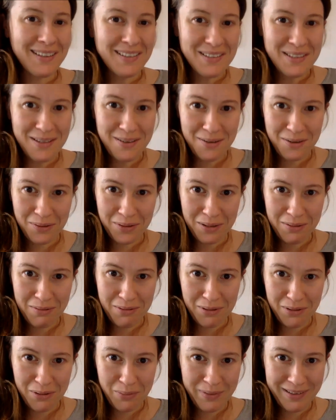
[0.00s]
Do you agree with
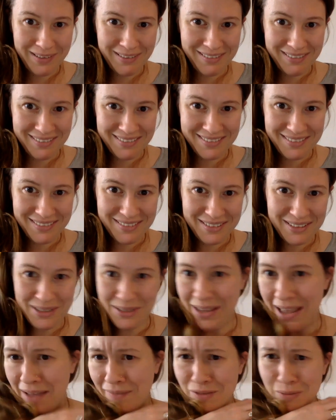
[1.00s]
Uncle Bill? Does
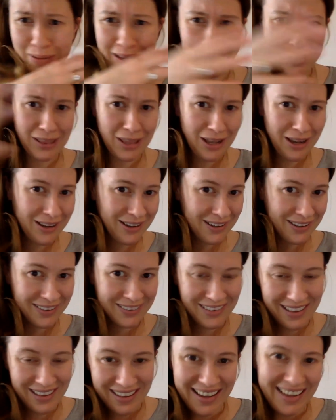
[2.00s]
it have to be long
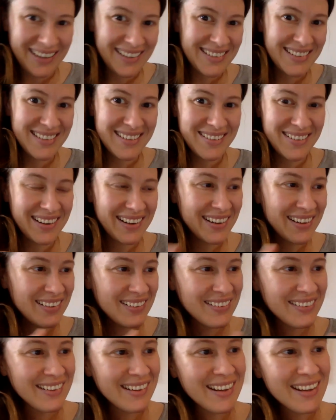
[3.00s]
lines, right?
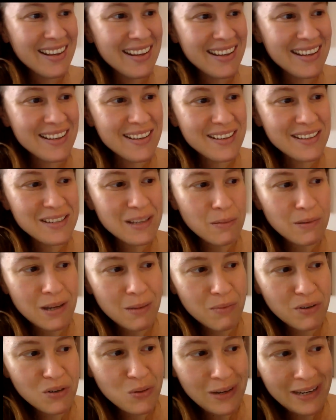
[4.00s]

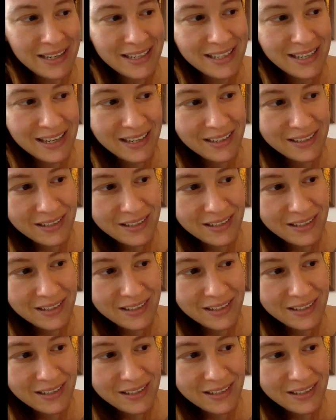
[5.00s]
September 26th.